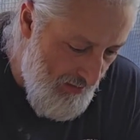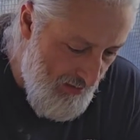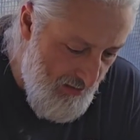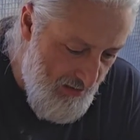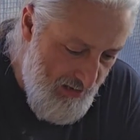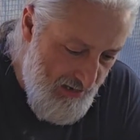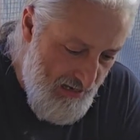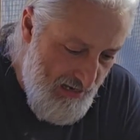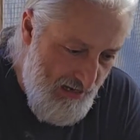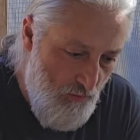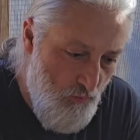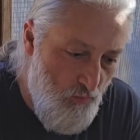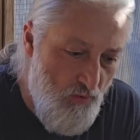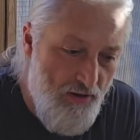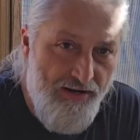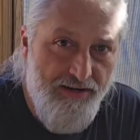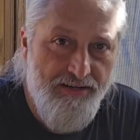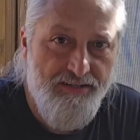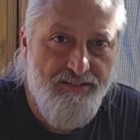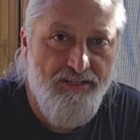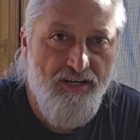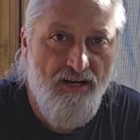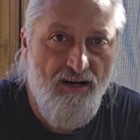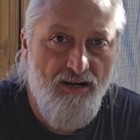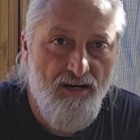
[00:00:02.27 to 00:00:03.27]
I want to
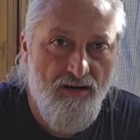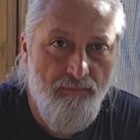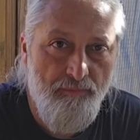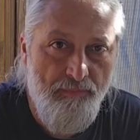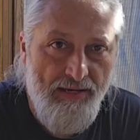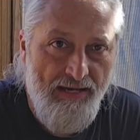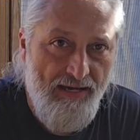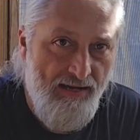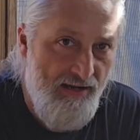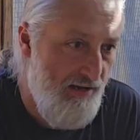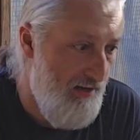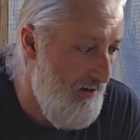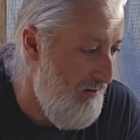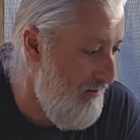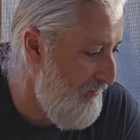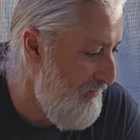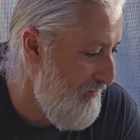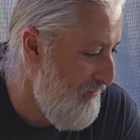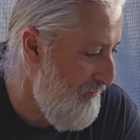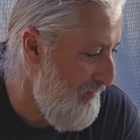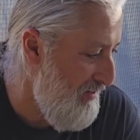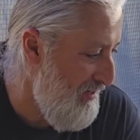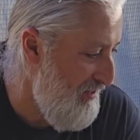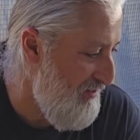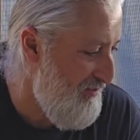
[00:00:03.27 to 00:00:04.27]
talk about
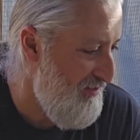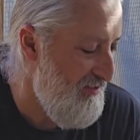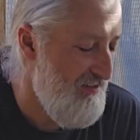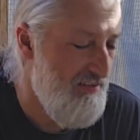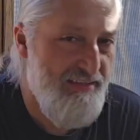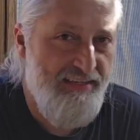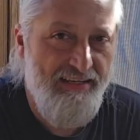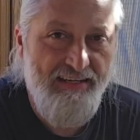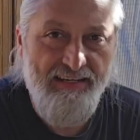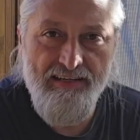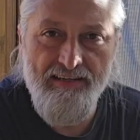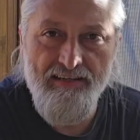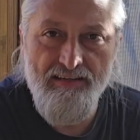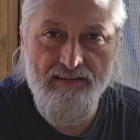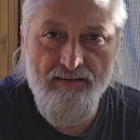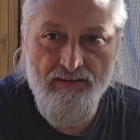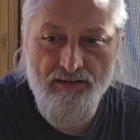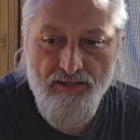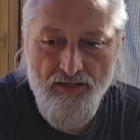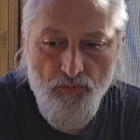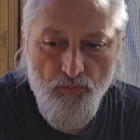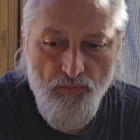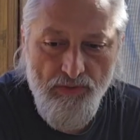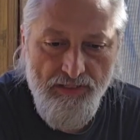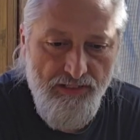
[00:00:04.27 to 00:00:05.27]
the method that
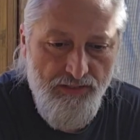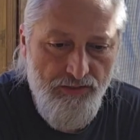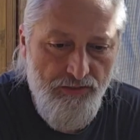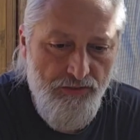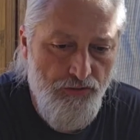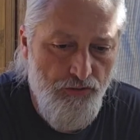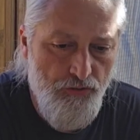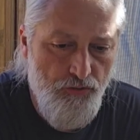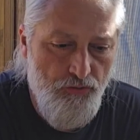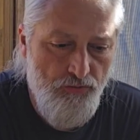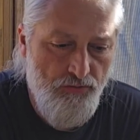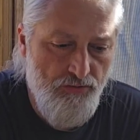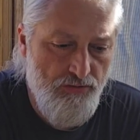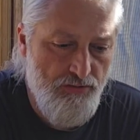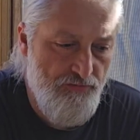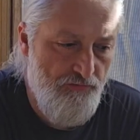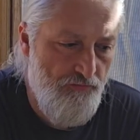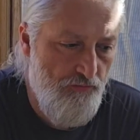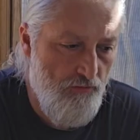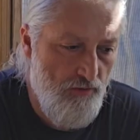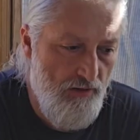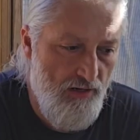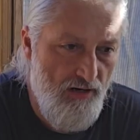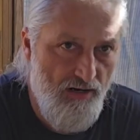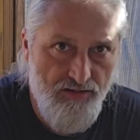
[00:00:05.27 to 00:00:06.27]
we use
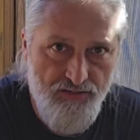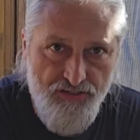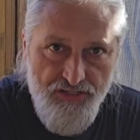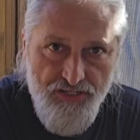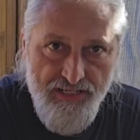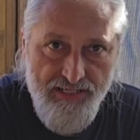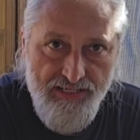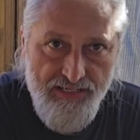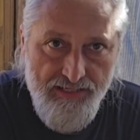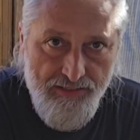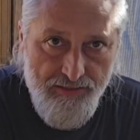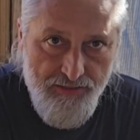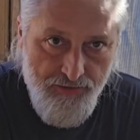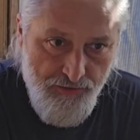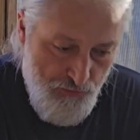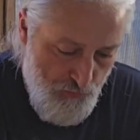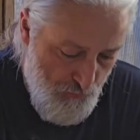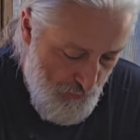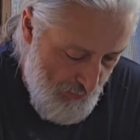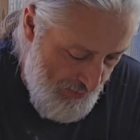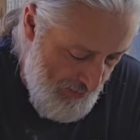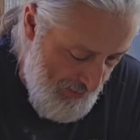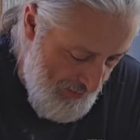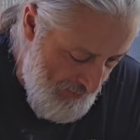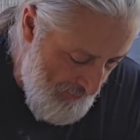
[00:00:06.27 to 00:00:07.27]
for our chicken
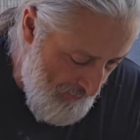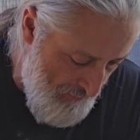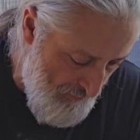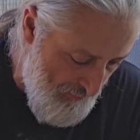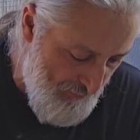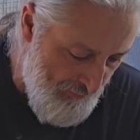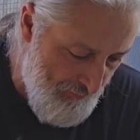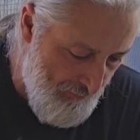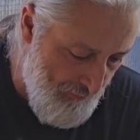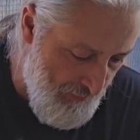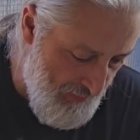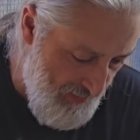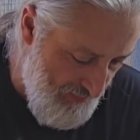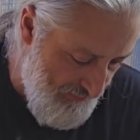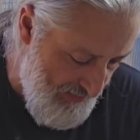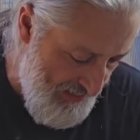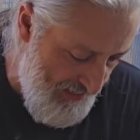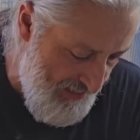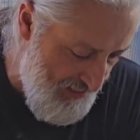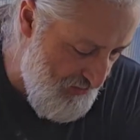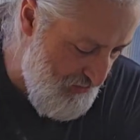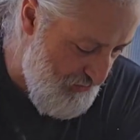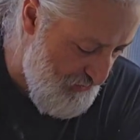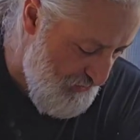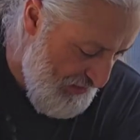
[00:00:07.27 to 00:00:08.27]
coop. I
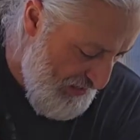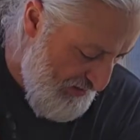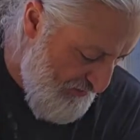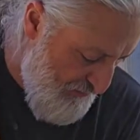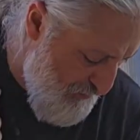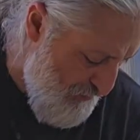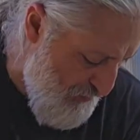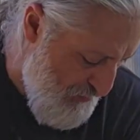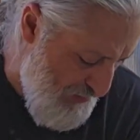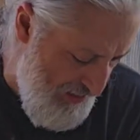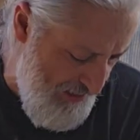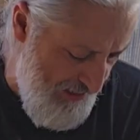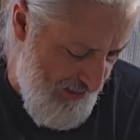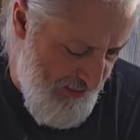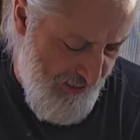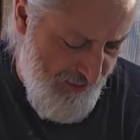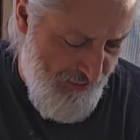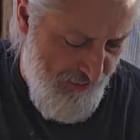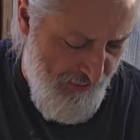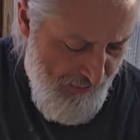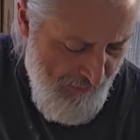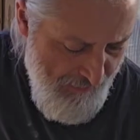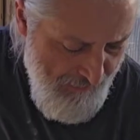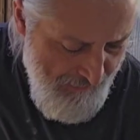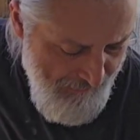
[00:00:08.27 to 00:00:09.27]
got a shovel
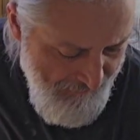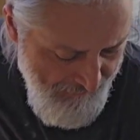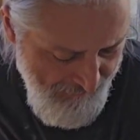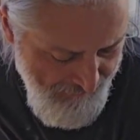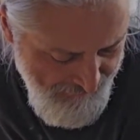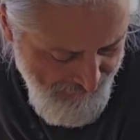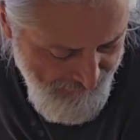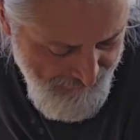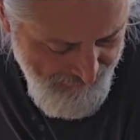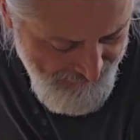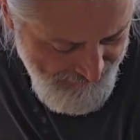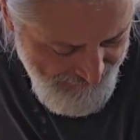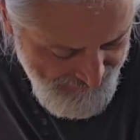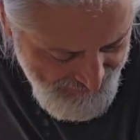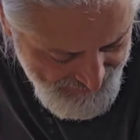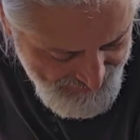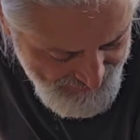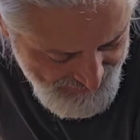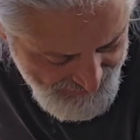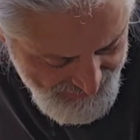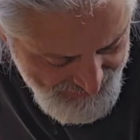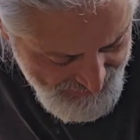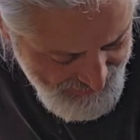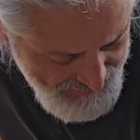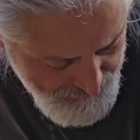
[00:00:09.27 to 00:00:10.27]
here
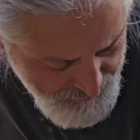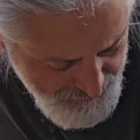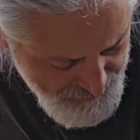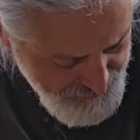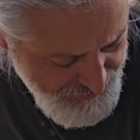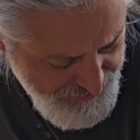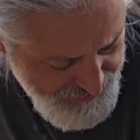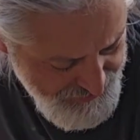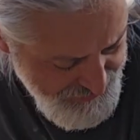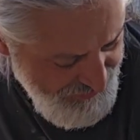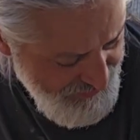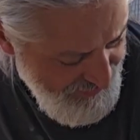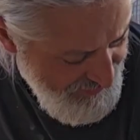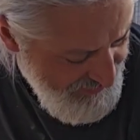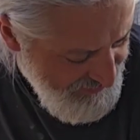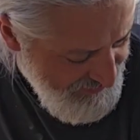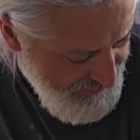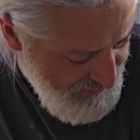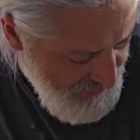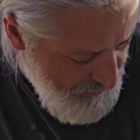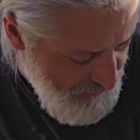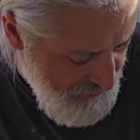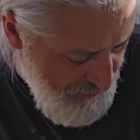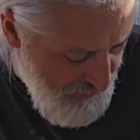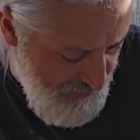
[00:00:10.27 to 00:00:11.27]
and I'm gonna dig
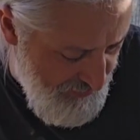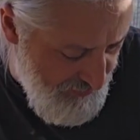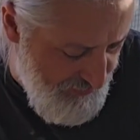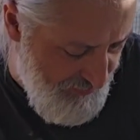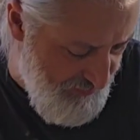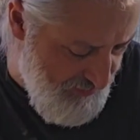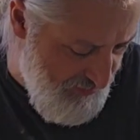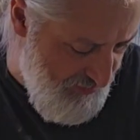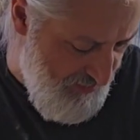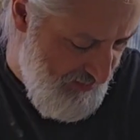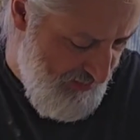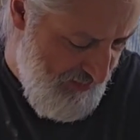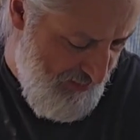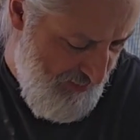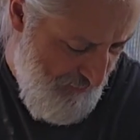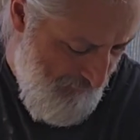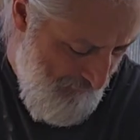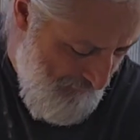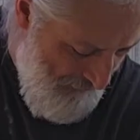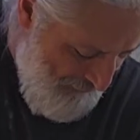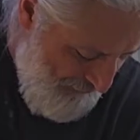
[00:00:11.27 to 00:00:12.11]
some of this up.